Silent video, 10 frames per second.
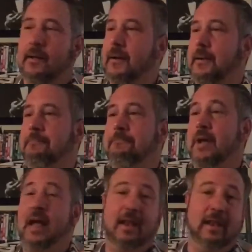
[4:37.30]
Um,
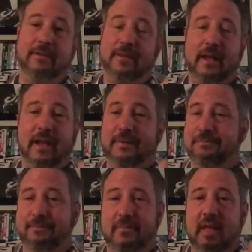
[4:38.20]
I'm
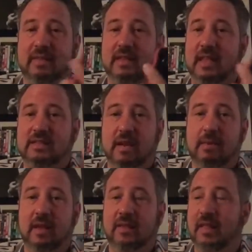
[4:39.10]
I think that's going to
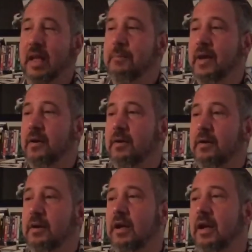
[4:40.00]
be a lot better.
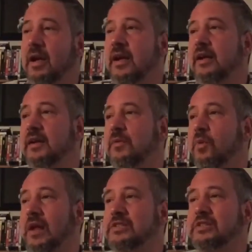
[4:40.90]
Uh,
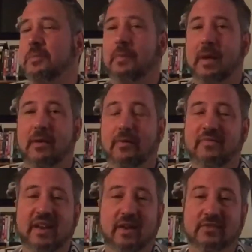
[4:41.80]
watching some of my own
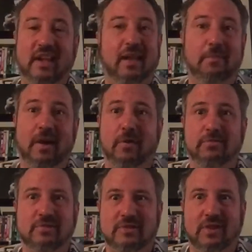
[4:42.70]
videos, I get my
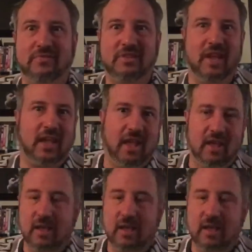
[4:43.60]
own self sick.